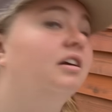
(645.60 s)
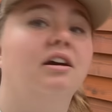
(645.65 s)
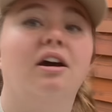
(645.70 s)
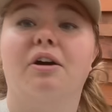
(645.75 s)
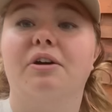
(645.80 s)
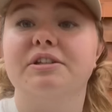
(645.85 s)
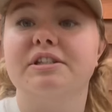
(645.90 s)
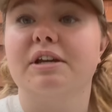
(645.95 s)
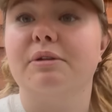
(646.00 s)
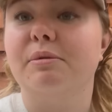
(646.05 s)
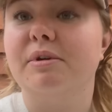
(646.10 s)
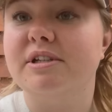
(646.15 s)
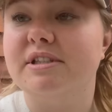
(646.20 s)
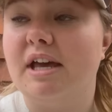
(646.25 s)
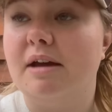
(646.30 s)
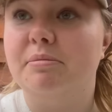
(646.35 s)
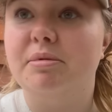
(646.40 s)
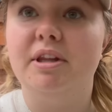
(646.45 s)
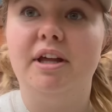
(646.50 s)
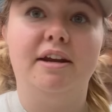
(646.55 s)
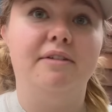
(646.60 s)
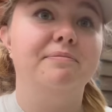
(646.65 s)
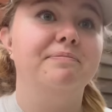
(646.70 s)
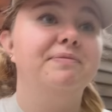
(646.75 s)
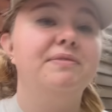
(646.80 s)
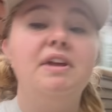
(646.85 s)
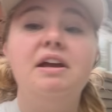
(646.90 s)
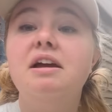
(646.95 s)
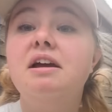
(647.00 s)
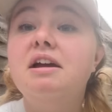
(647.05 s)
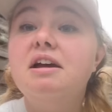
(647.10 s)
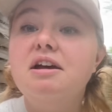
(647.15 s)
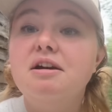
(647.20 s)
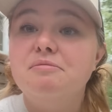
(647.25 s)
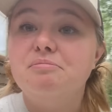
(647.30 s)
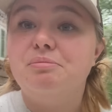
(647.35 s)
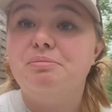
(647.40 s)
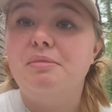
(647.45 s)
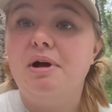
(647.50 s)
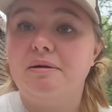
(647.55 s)
I was like, where's that plane?
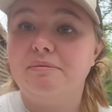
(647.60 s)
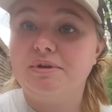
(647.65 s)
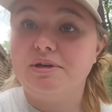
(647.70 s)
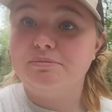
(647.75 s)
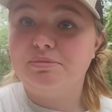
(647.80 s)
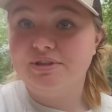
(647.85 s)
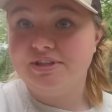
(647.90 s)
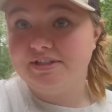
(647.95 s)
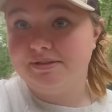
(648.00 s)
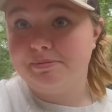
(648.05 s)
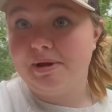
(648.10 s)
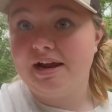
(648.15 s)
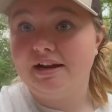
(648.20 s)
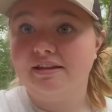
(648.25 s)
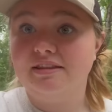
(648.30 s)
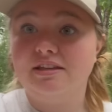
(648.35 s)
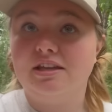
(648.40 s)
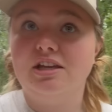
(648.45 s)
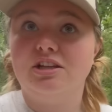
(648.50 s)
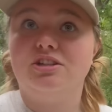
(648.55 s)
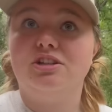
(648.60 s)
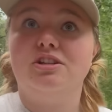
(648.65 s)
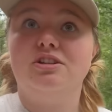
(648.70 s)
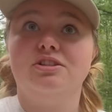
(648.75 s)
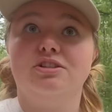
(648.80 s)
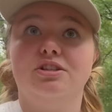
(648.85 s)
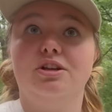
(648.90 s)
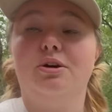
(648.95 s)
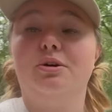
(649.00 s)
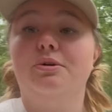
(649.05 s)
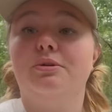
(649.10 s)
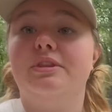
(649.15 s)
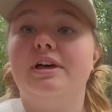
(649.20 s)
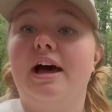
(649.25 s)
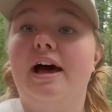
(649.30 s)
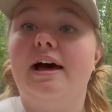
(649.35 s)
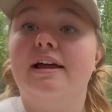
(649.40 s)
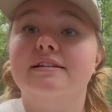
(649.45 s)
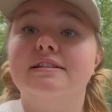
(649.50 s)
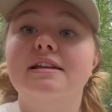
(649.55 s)
I'm gonna put this back in the kitchen so
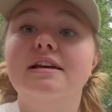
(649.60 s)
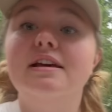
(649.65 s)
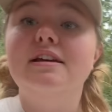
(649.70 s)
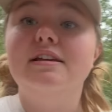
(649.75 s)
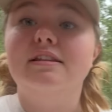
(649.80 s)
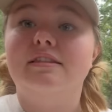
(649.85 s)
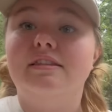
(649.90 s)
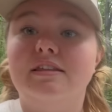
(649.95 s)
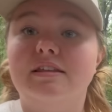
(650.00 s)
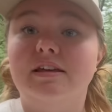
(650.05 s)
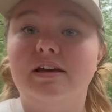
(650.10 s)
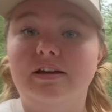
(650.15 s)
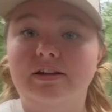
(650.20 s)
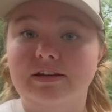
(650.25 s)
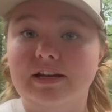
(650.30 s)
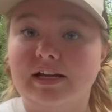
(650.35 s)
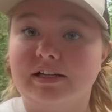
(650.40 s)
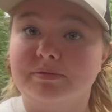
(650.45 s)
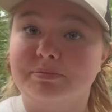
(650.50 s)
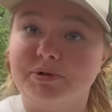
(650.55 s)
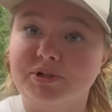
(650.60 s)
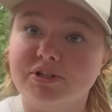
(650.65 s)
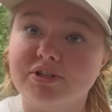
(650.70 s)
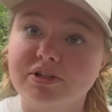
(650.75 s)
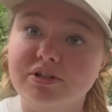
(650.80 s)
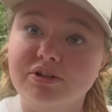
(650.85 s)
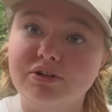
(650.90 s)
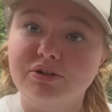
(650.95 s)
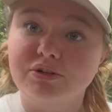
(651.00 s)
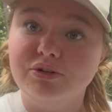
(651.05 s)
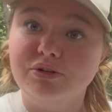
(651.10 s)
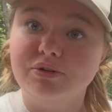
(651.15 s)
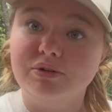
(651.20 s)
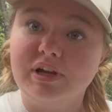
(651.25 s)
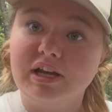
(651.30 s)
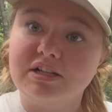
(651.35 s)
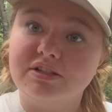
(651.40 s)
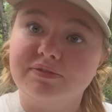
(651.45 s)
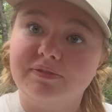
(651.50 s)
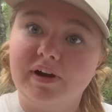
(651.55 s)
that the next person who
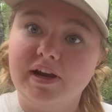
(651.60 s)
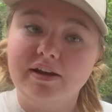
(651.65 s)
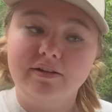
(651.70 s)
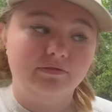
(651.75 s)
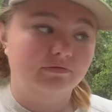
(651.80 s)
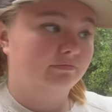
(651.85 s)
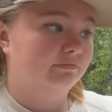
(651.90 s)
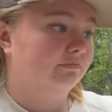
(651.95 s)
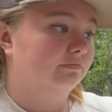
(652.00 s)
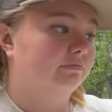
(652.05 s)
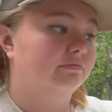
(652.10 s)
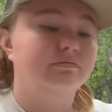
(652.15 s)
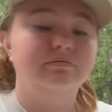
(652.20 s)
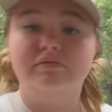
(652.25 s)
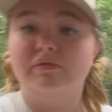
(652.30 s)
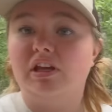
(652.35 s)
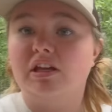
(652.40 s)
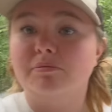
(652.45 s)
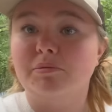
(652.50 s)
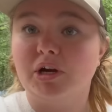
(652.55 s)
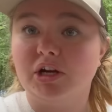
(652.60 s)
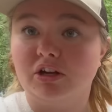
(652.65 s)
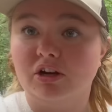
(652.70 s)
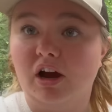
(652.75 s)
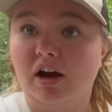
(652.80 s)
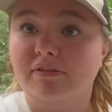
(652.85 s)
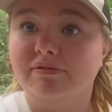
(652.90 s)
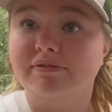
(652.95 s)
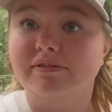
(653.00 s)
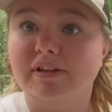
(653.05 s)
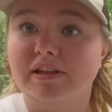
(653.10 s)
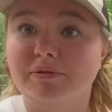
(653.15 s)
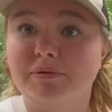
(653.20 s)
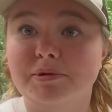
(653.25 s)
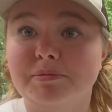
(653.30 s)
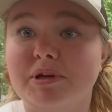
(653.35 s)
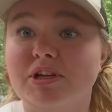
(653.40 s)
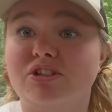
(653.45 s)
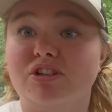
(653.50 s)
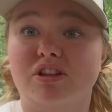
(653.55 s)
gets freight can mark it off. And we
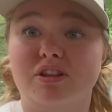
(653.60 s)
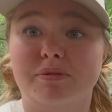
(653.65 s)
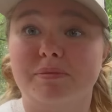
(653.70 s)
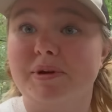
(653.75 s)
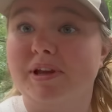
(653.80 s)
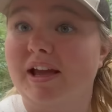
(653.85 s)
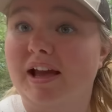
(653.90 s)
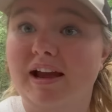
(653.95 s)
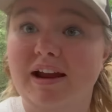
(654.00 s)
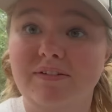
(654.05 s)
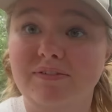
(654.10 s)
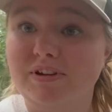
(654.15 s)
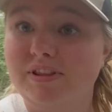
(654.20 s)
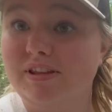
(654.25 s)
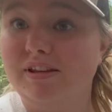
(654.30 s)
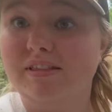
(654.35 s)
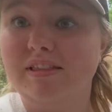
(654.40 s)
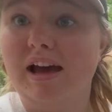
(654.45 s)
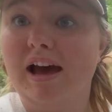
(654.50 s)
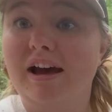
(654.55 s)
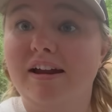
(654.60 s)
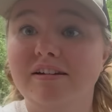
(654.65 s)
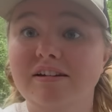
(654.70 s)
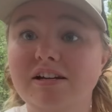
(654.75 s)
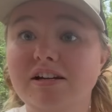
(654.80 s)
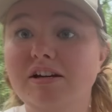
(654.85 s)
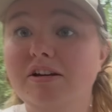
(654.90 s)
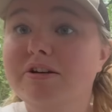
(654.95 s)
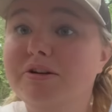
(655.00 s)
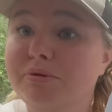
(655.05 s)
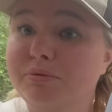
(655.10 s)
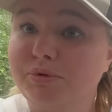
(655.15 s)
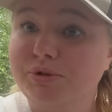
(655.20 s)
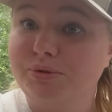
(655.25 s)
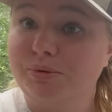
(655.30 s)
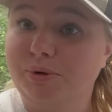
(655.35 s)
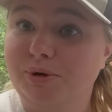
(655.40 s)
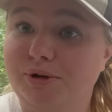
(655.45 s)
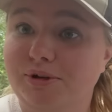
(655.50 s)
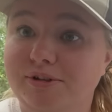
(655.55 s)
make sure that we get everything that was
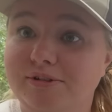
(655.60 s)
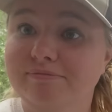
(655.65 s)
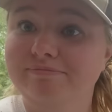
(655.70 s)
ordered.